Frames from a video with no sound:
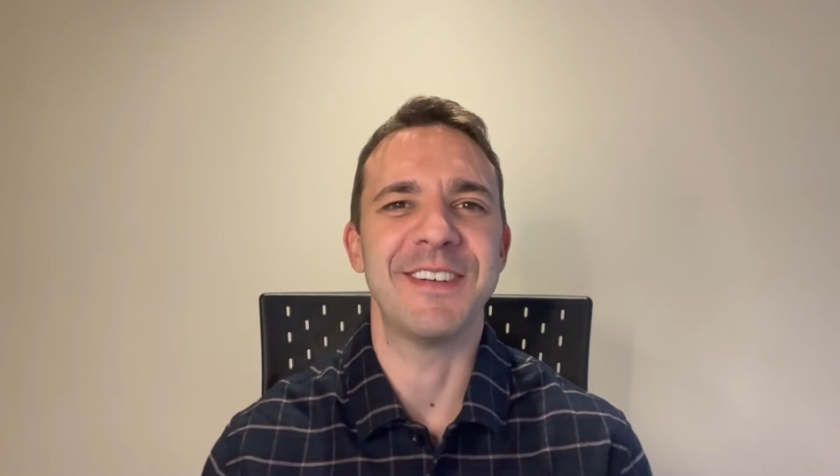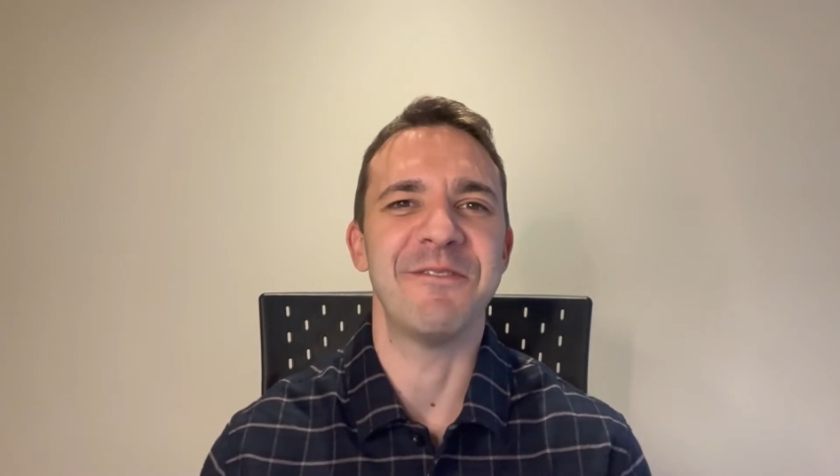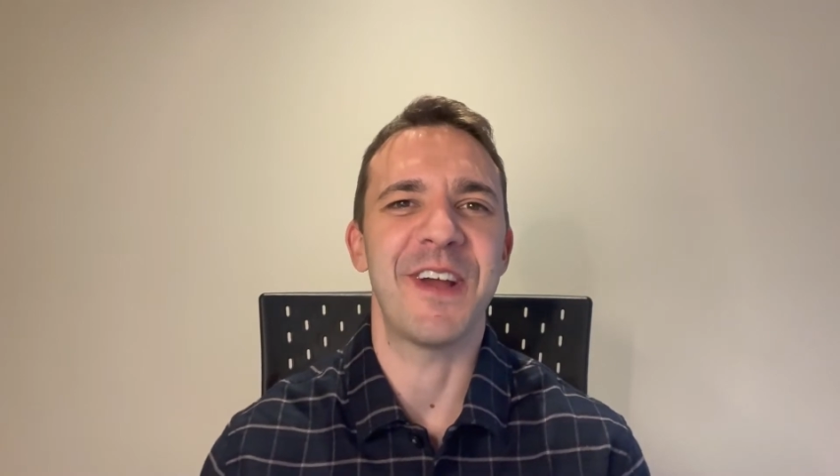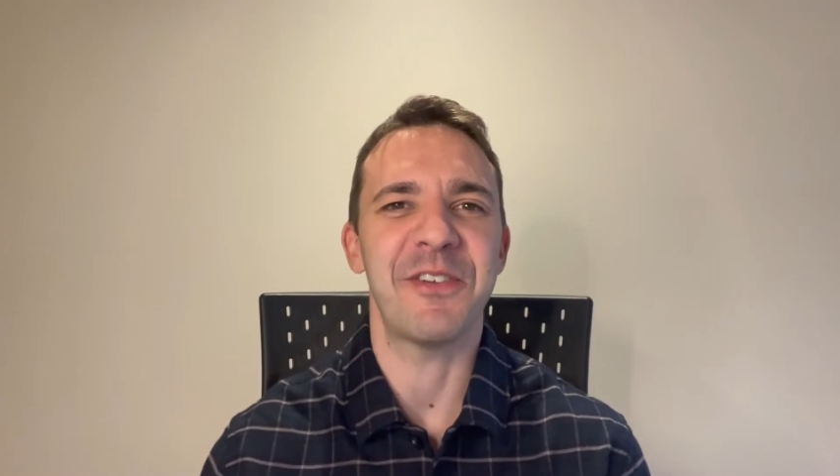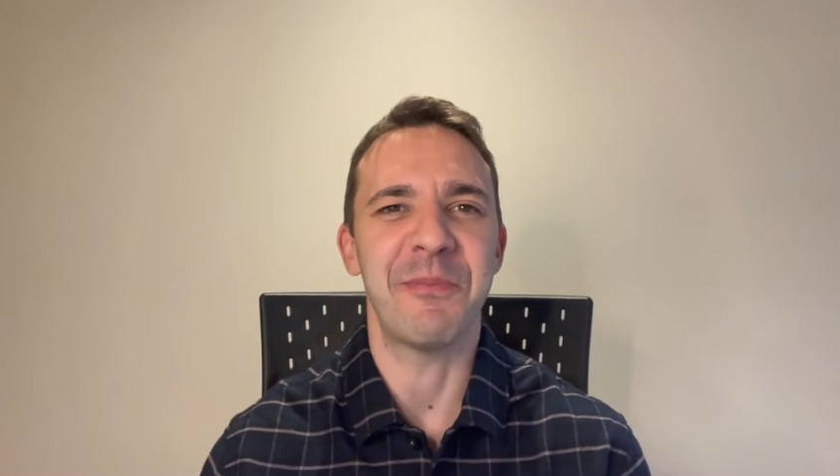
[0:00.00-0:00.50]

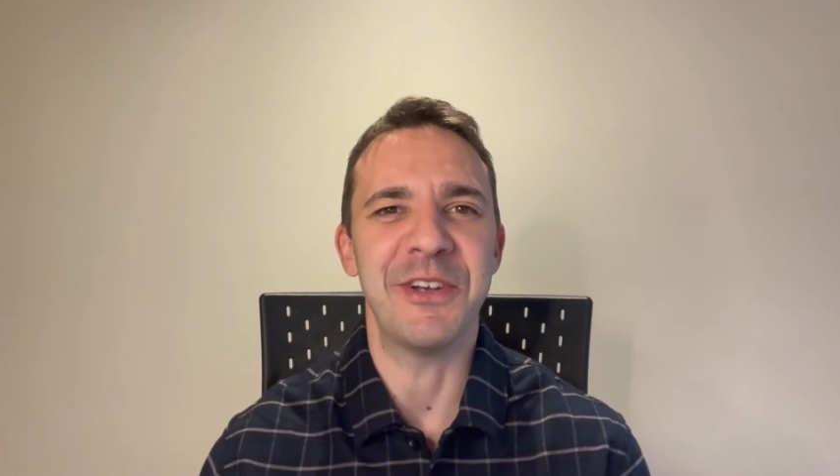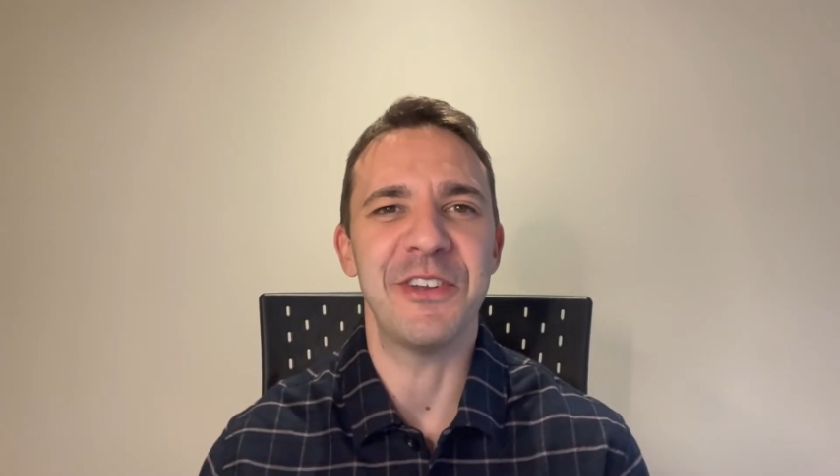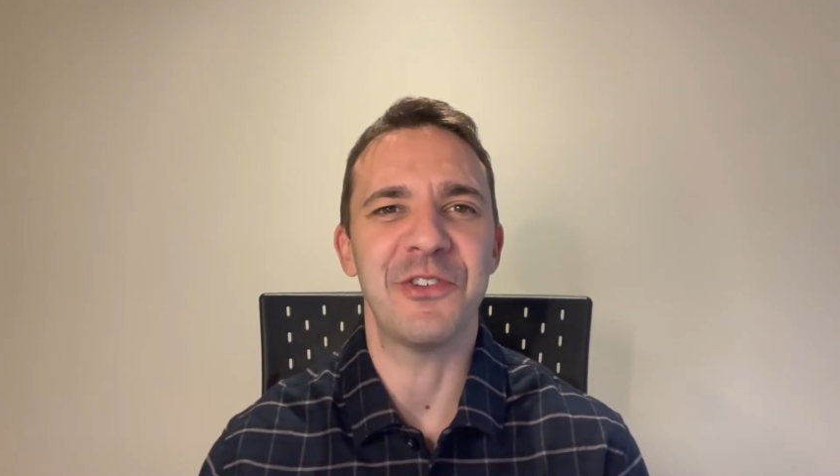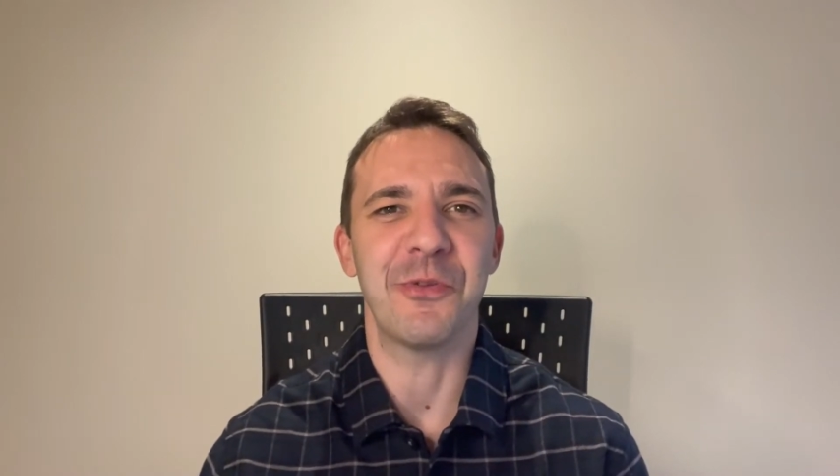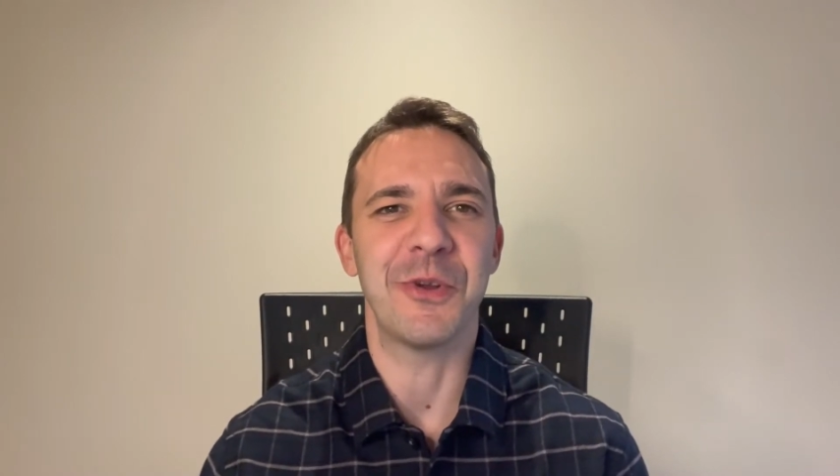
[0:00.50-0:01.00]
investment
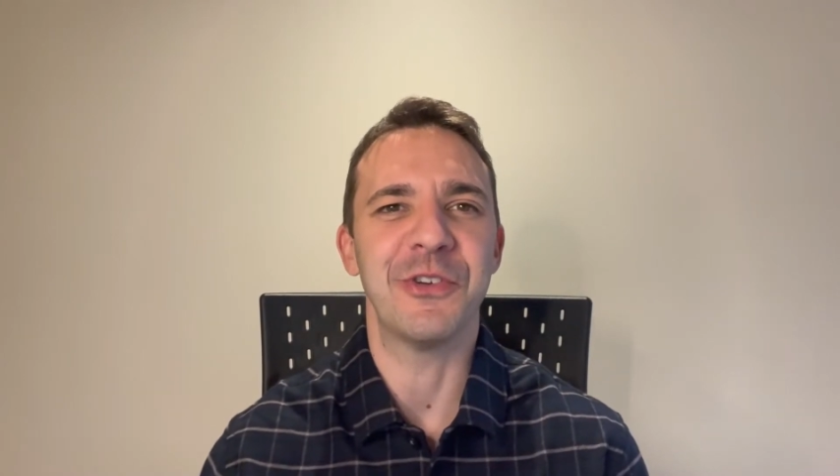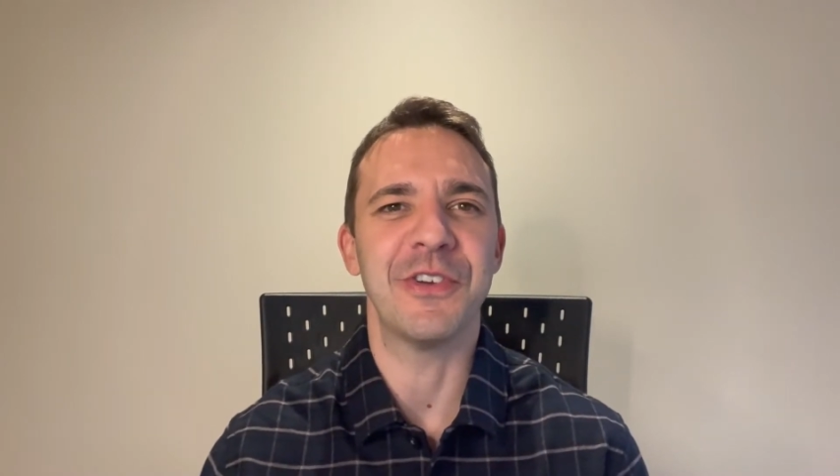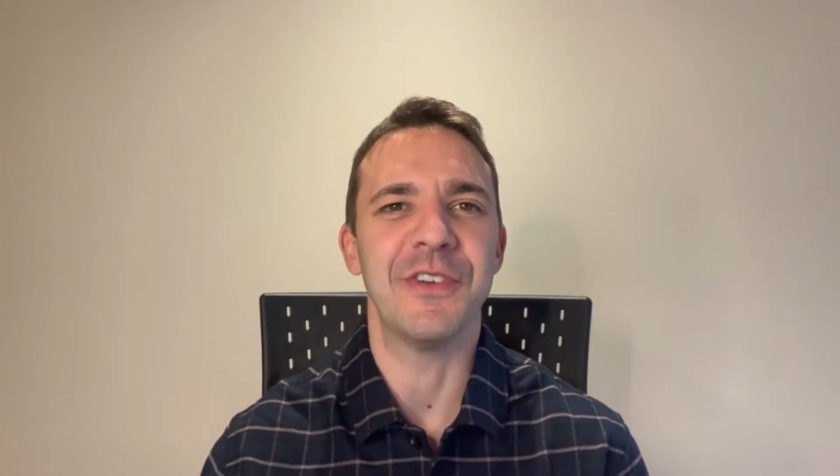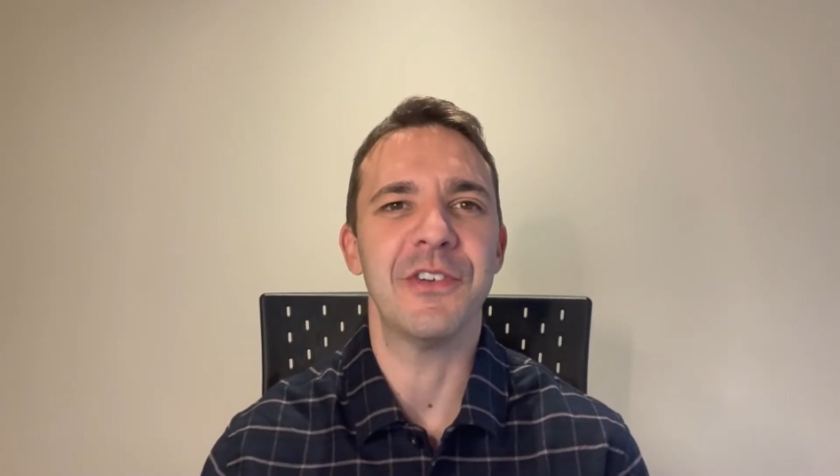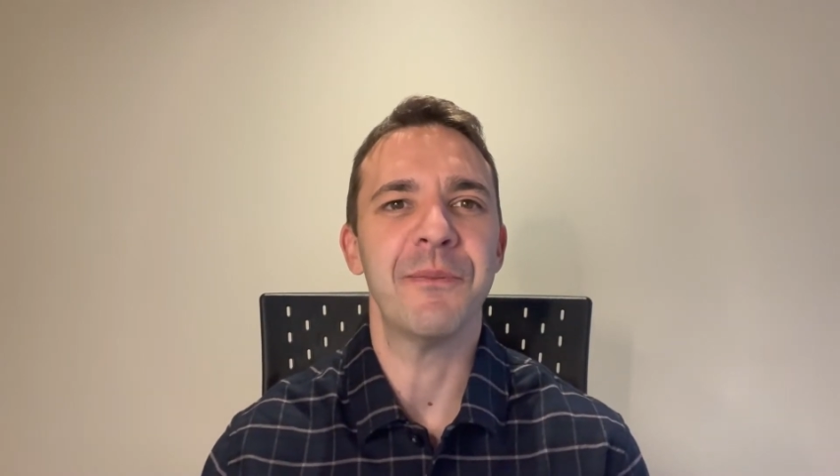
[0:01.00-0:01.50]

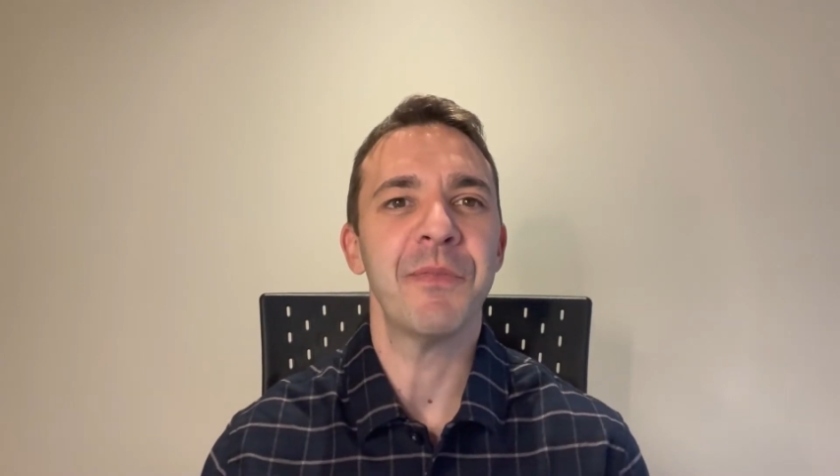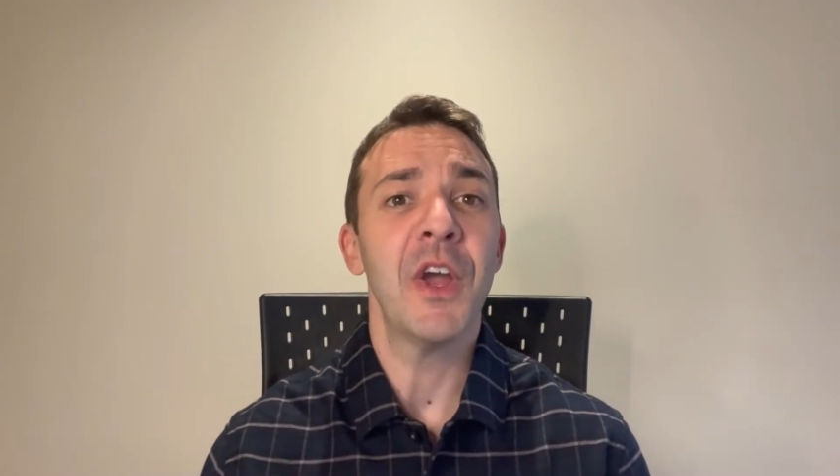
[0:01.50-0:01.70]
distributions.